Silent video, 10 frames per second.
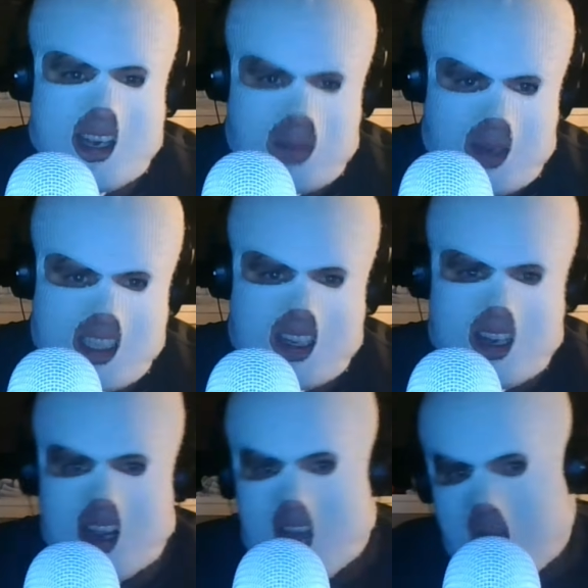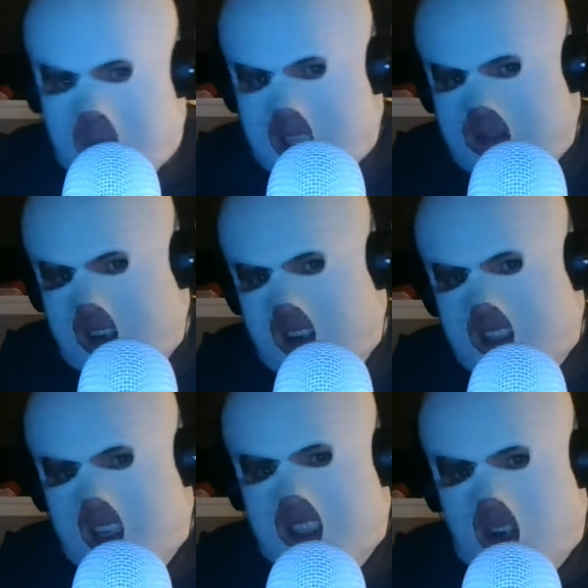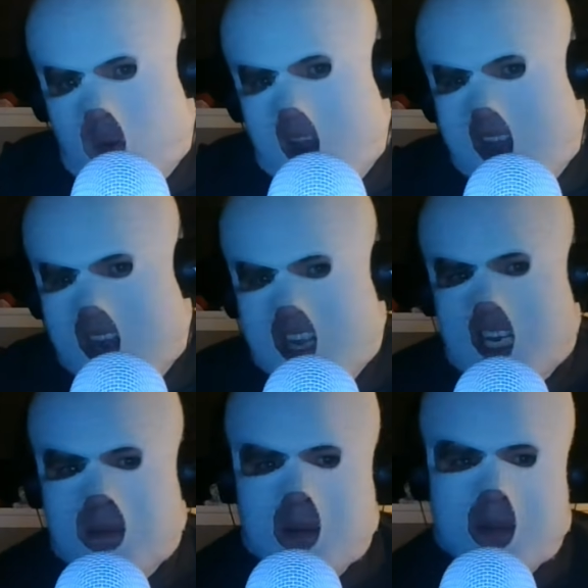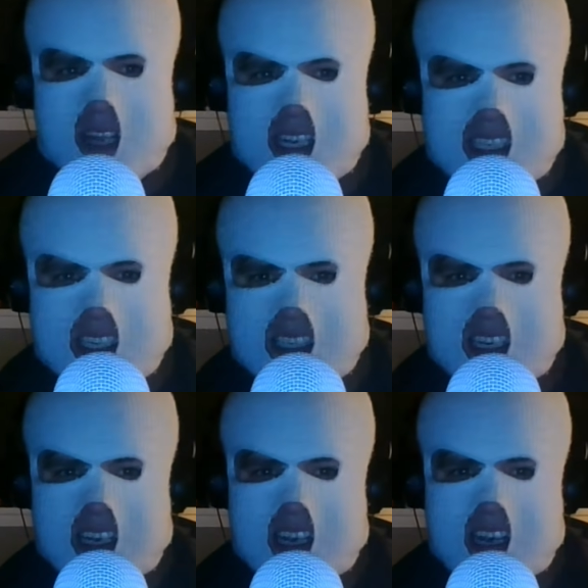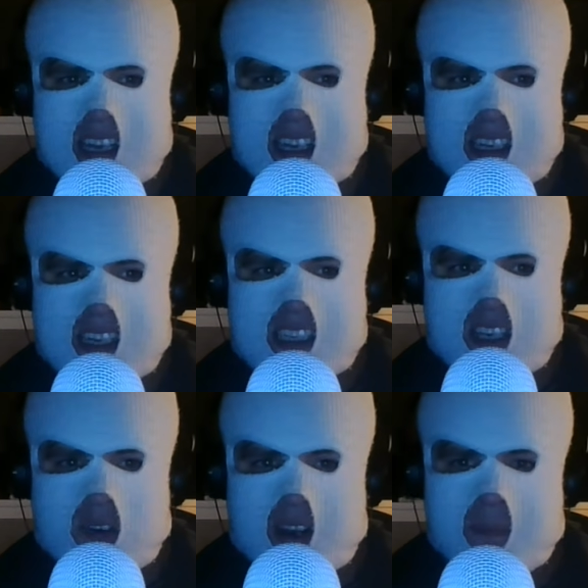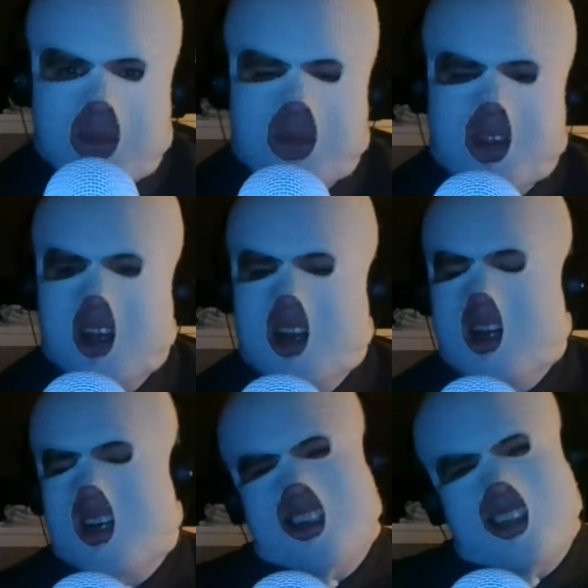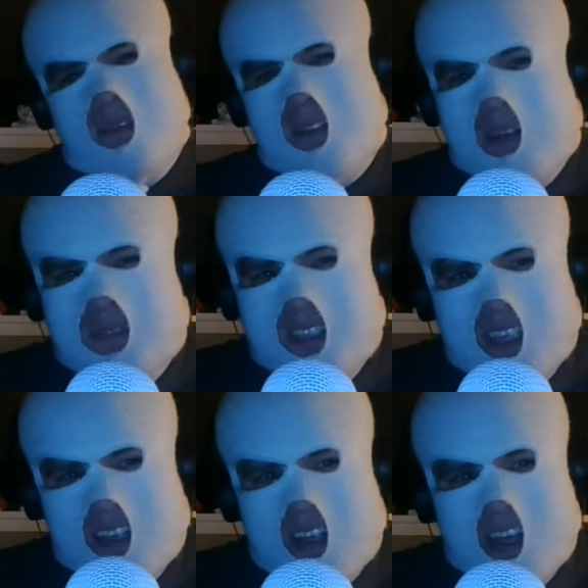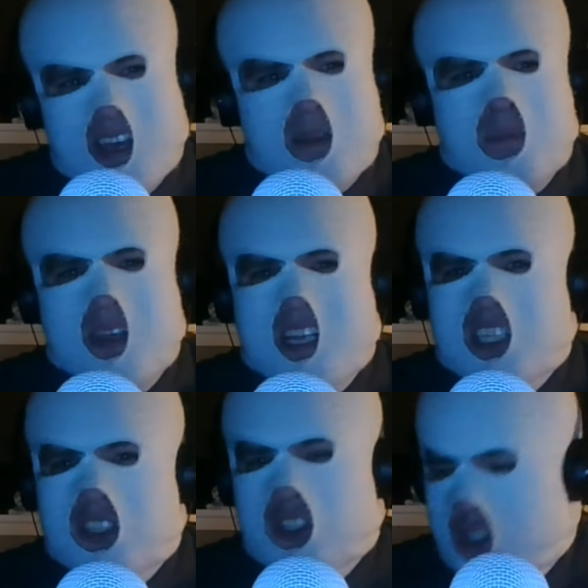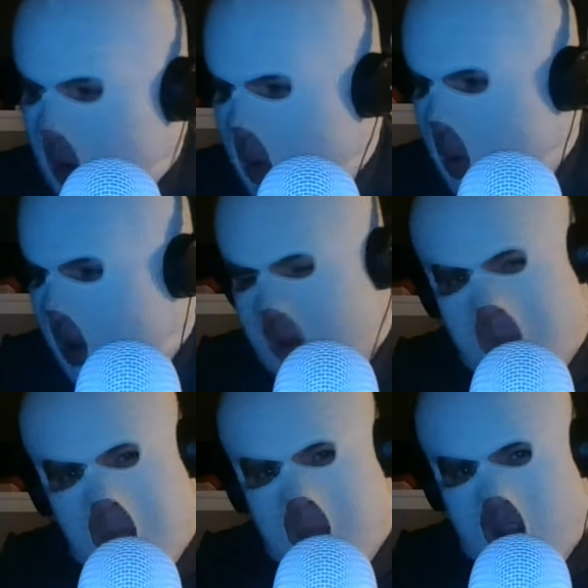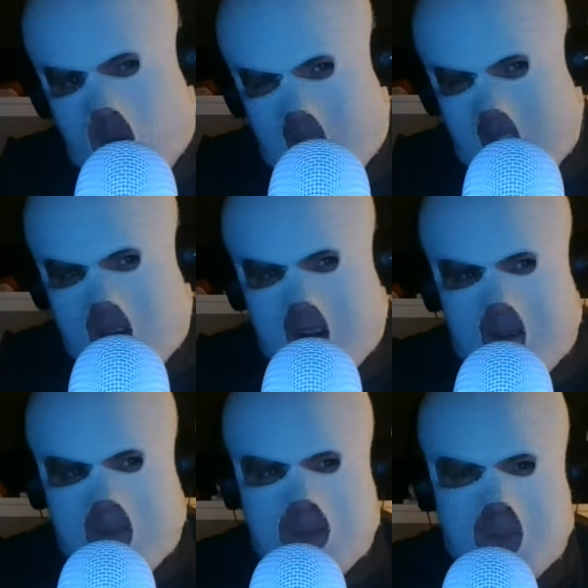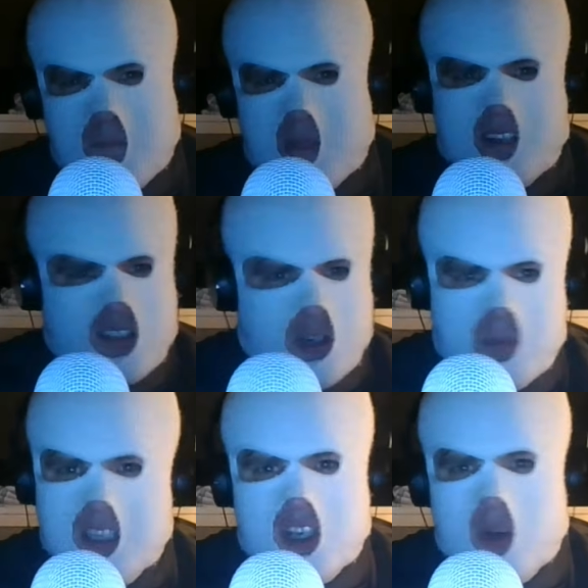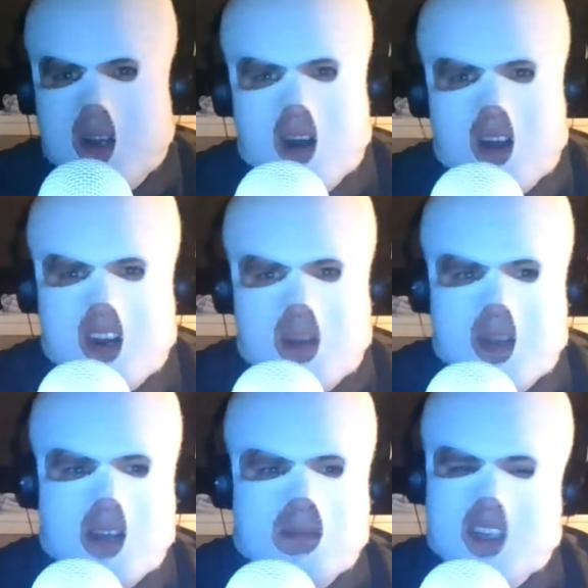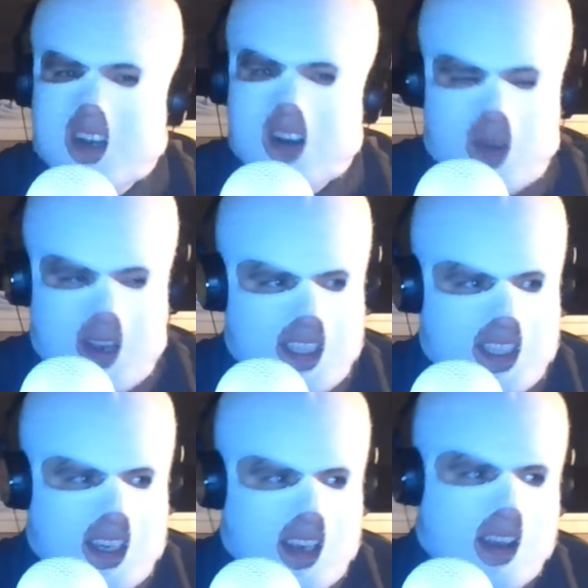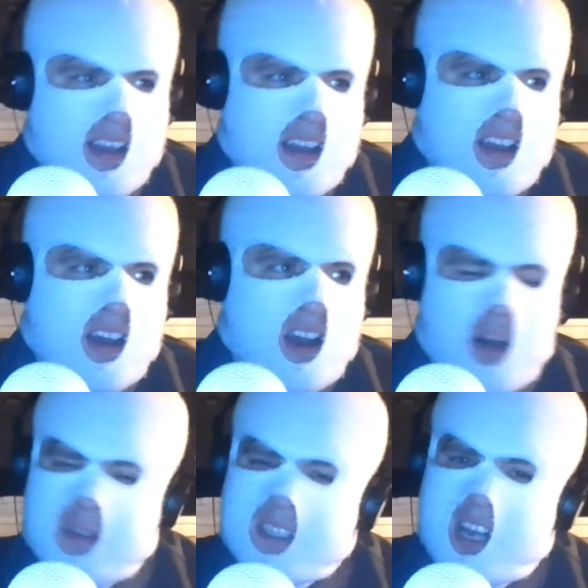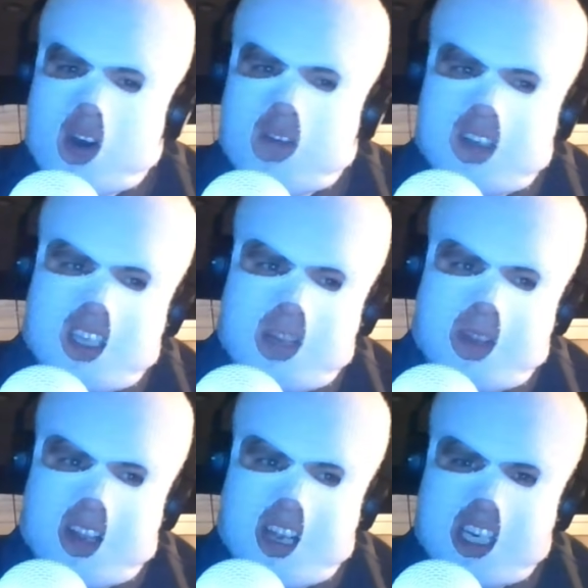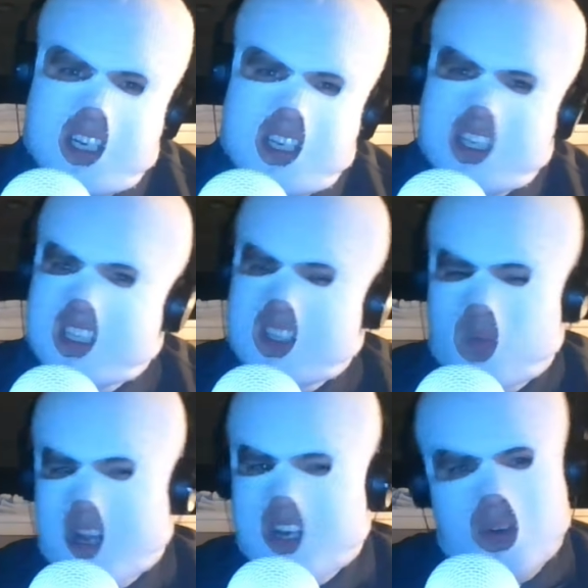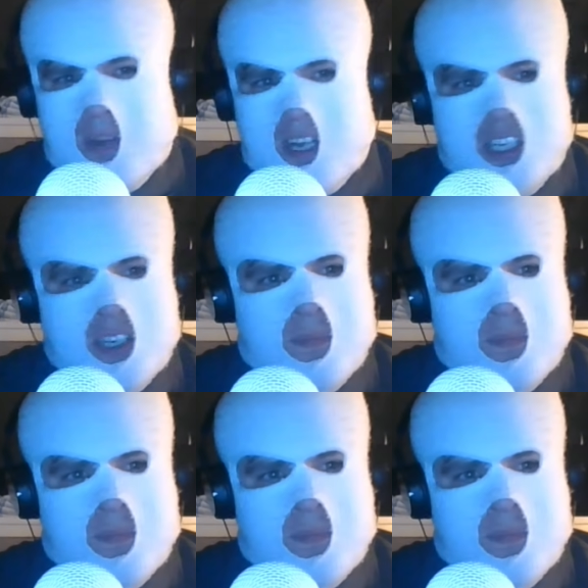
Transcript: bustling atmospheres than to quiet, intimate places. Disagree. Sometimes it can be too crowded and too much going on, and it becomes an annoyance. Almost like overstimulation, just way too much.